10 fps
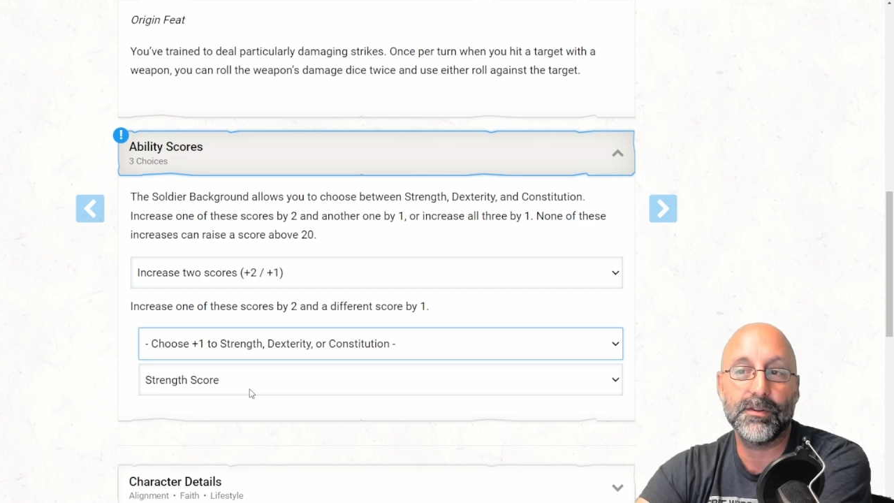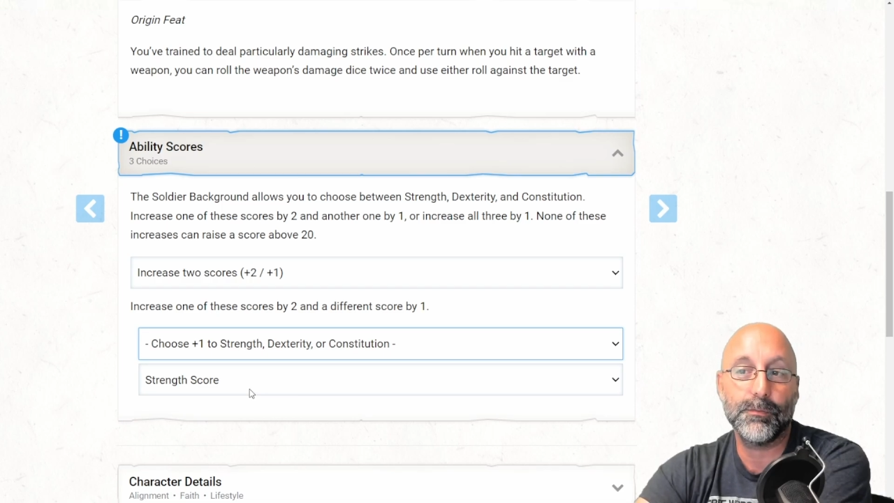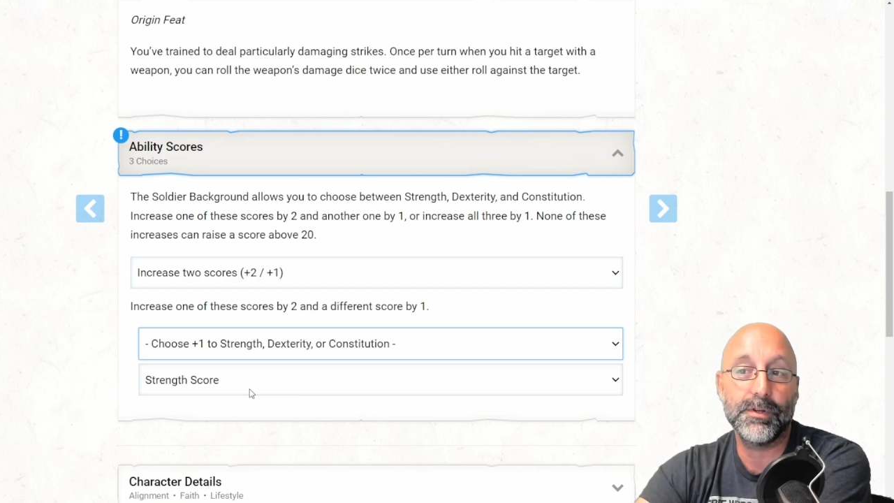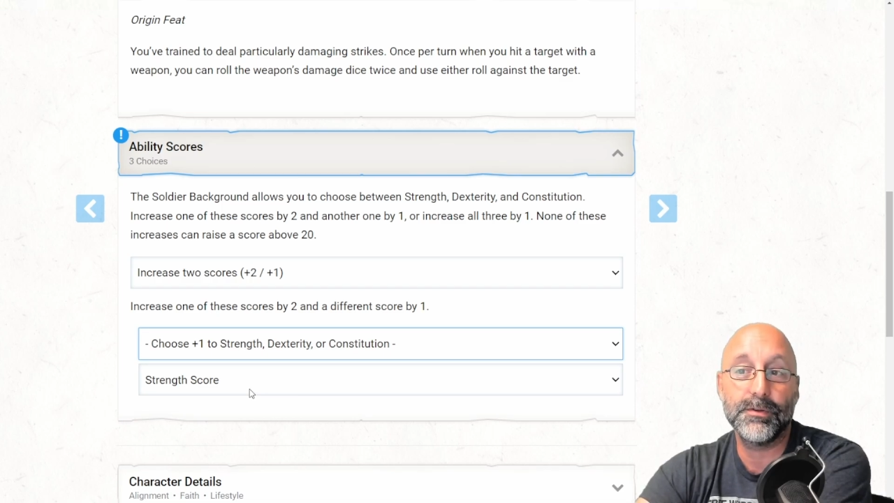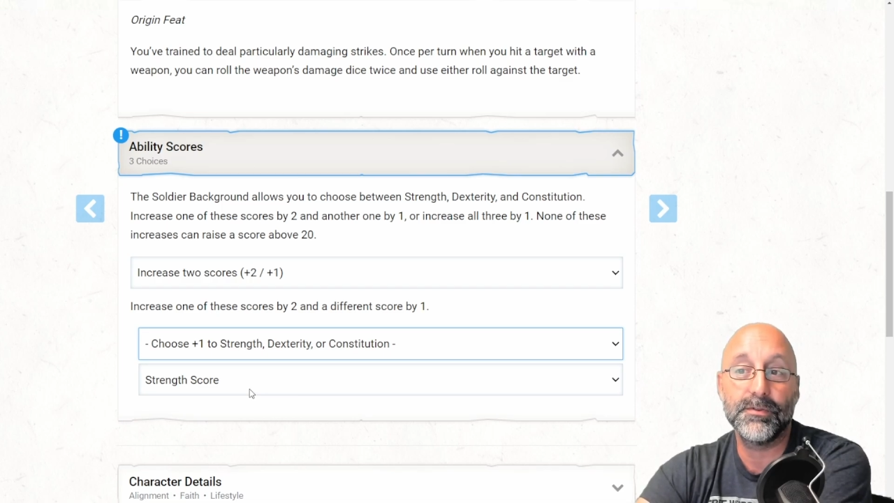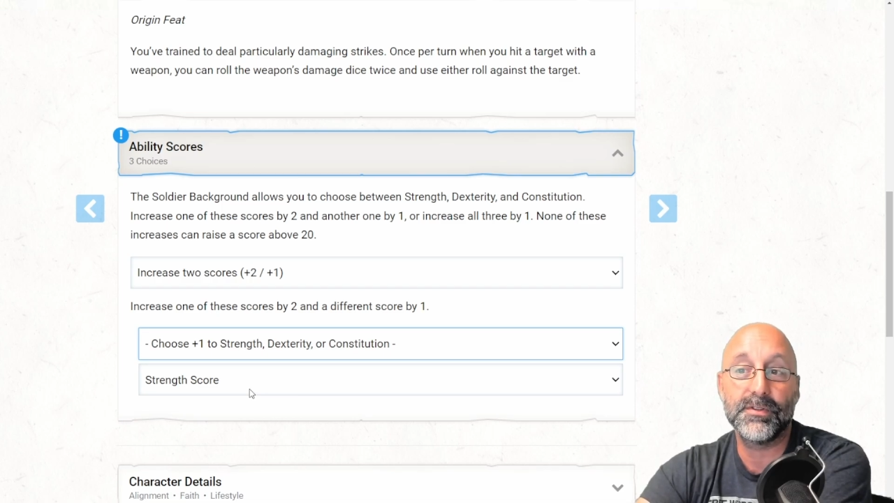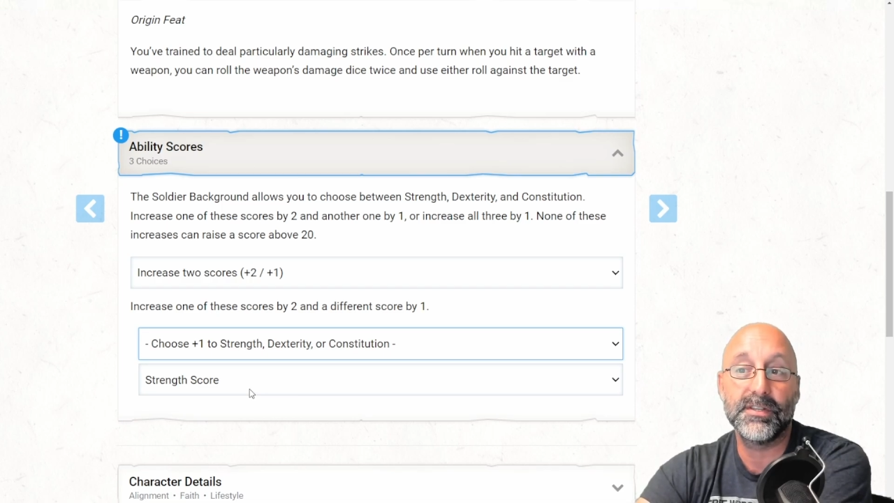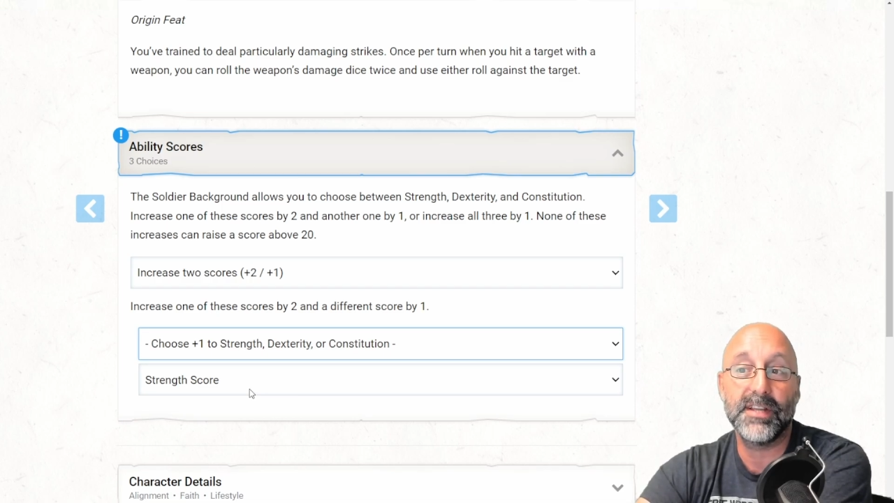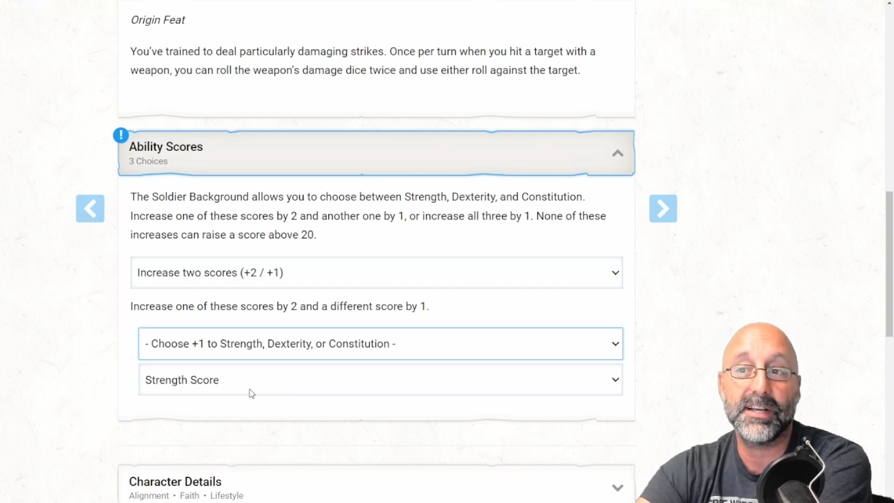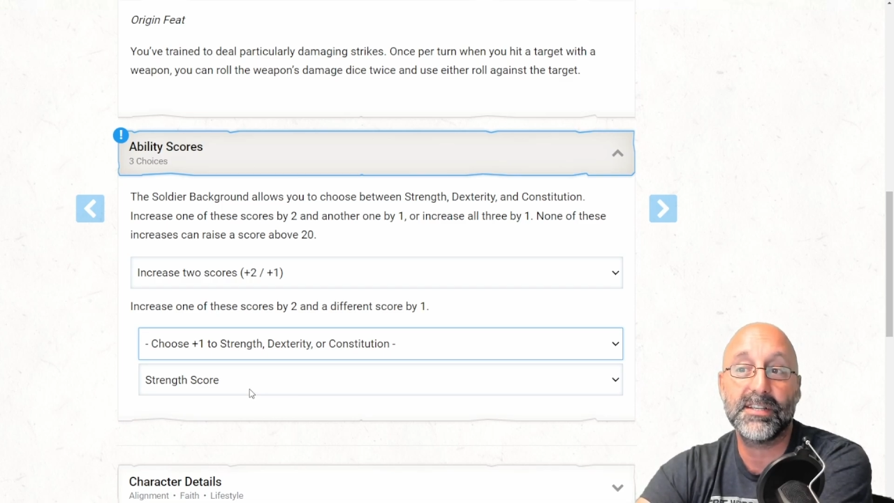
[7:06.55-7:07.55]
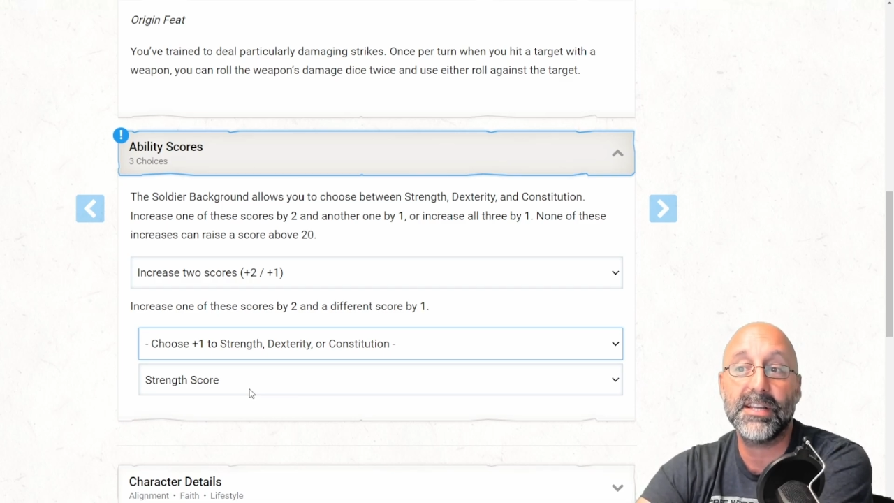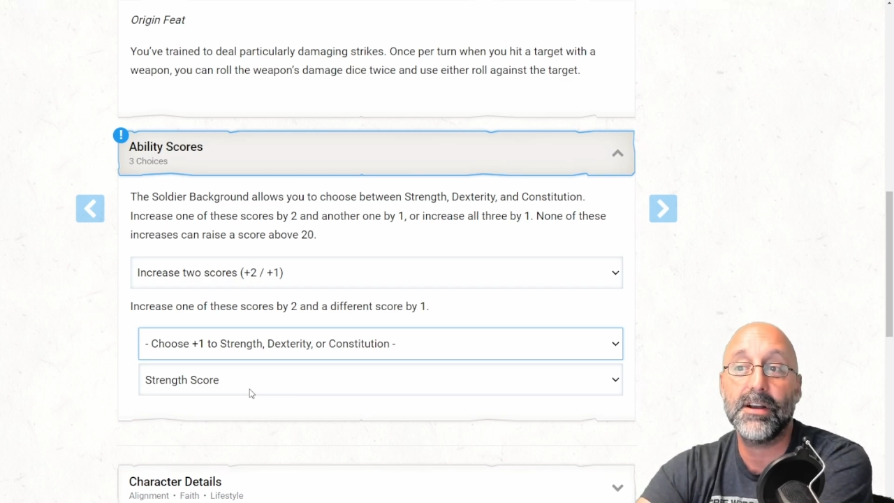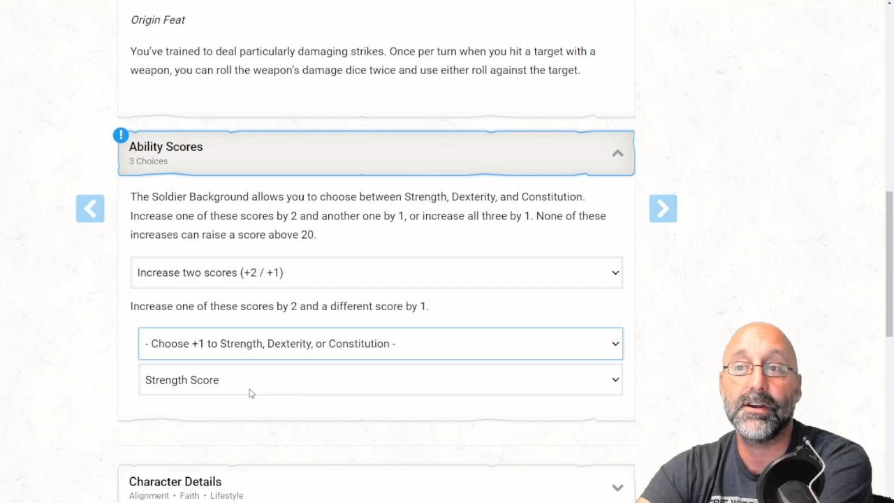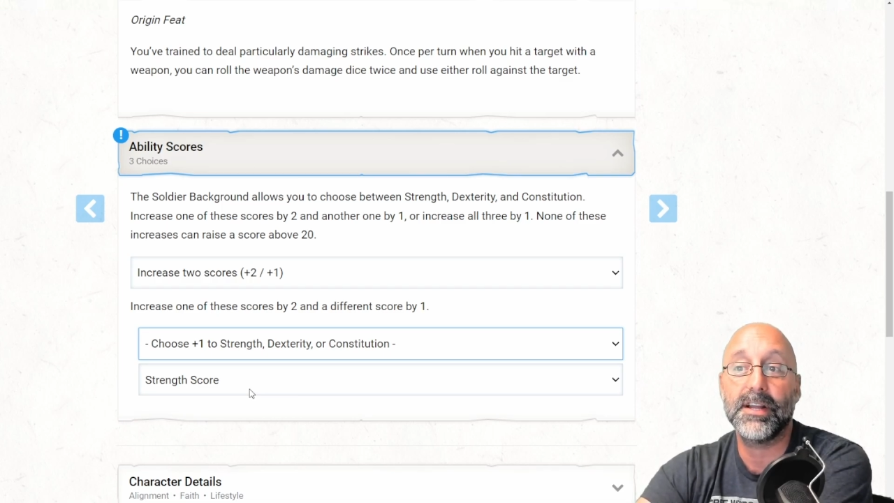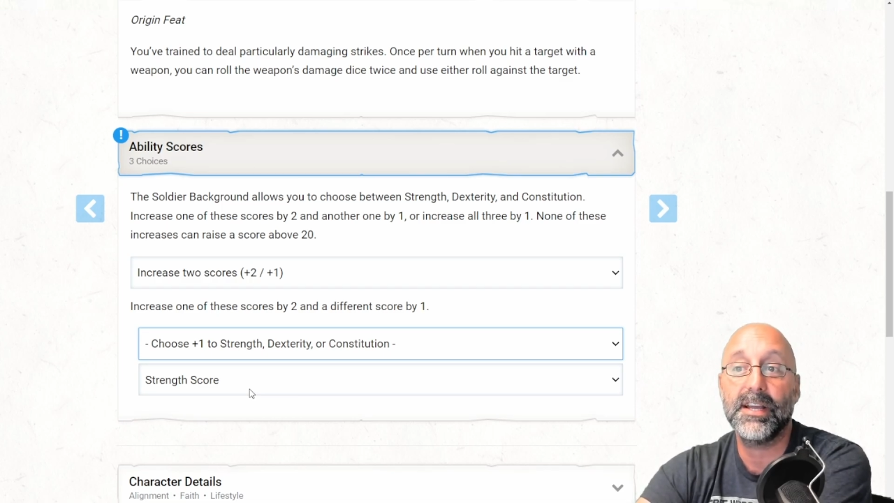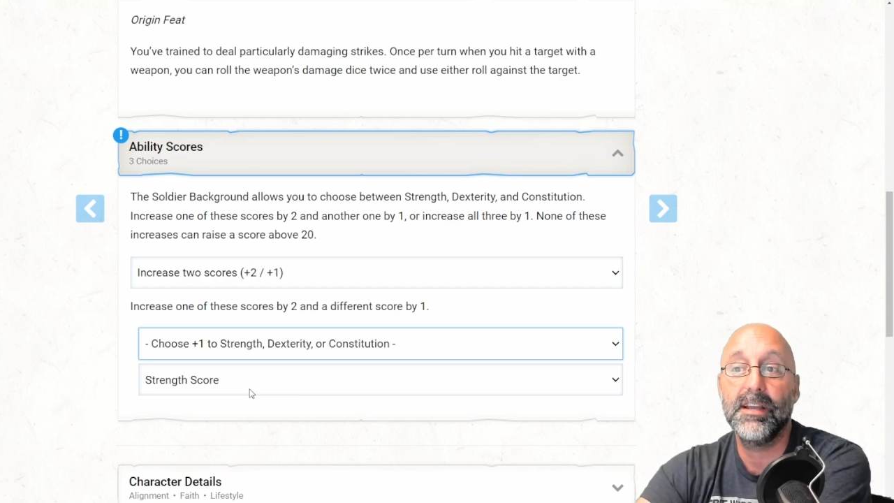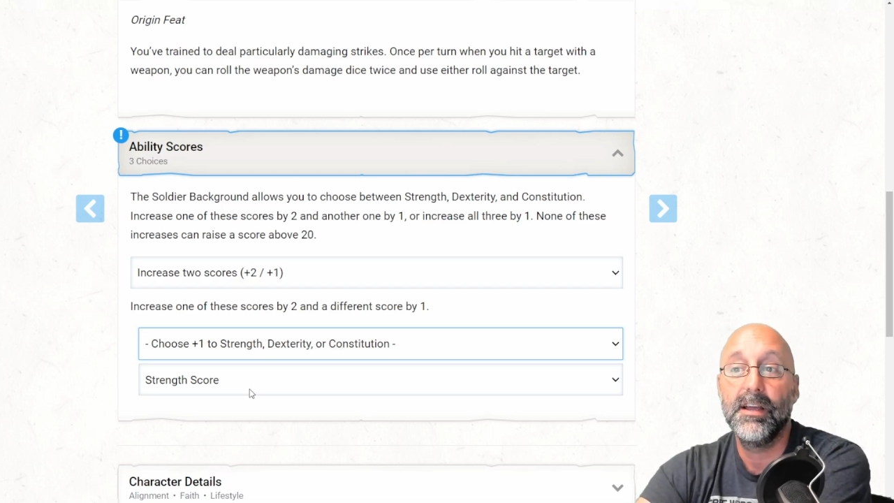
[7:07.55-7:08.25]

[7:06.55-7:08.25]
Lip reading: that would use dexterity,